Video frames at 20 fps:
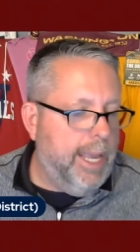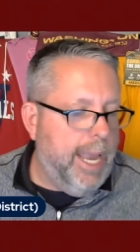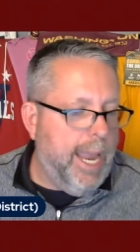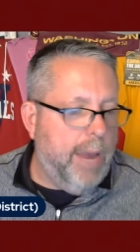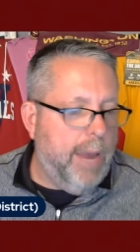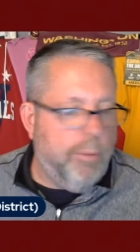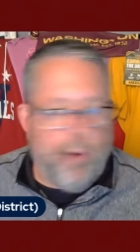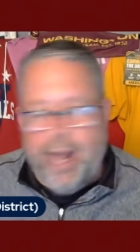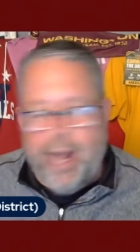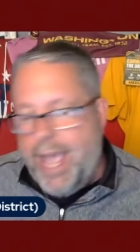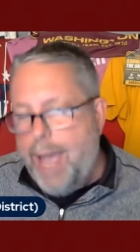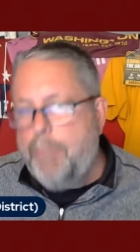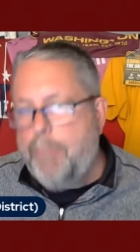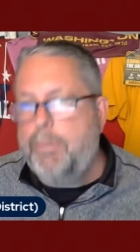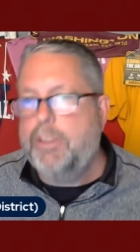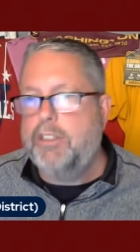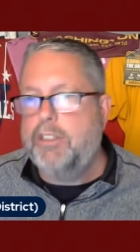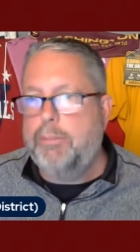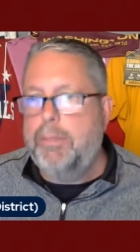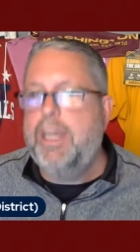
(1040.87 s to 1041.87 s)
And what
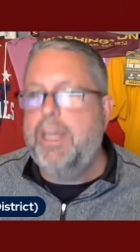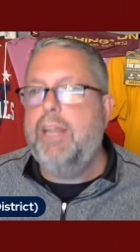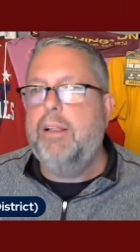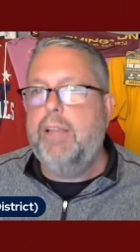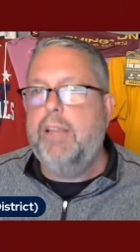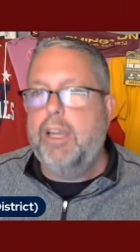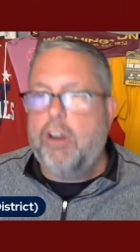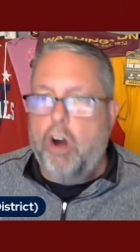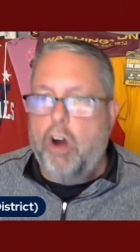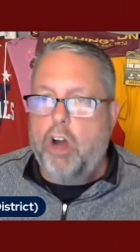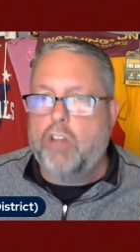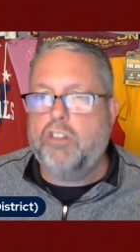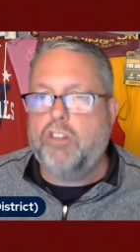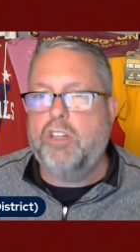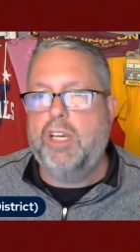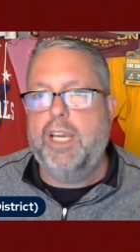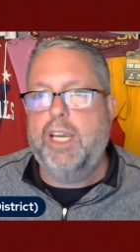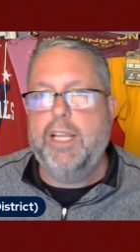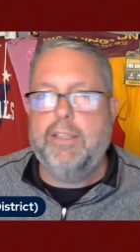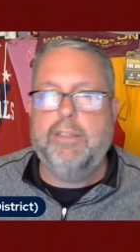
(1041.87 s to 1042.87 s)
happens immediately,
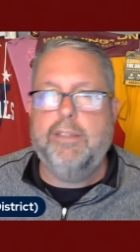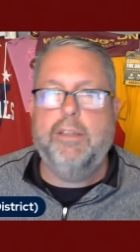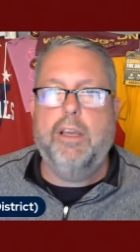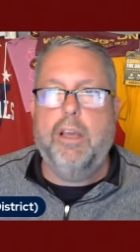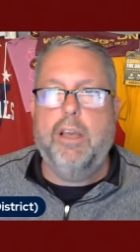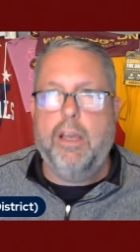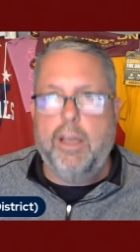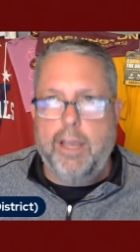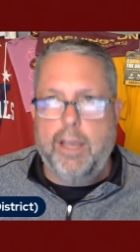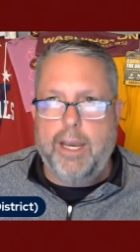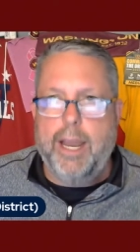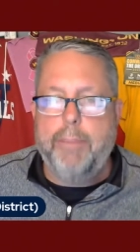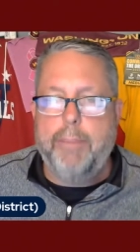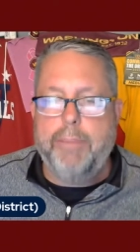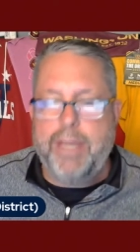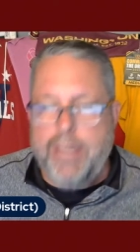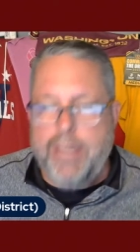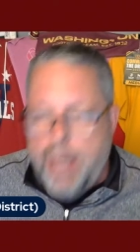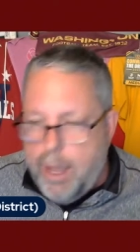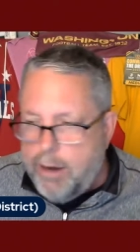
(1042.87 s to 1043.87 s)
Carlson gets an
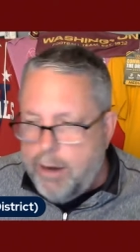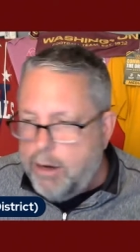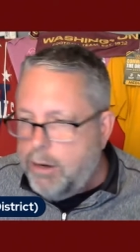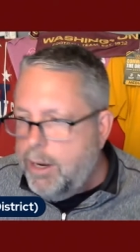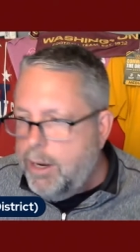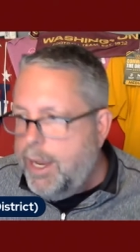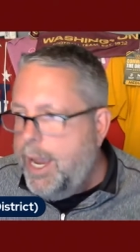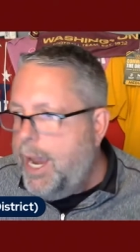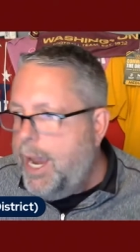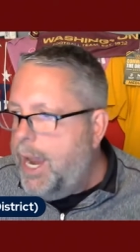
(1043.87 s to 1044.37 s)
empty netter.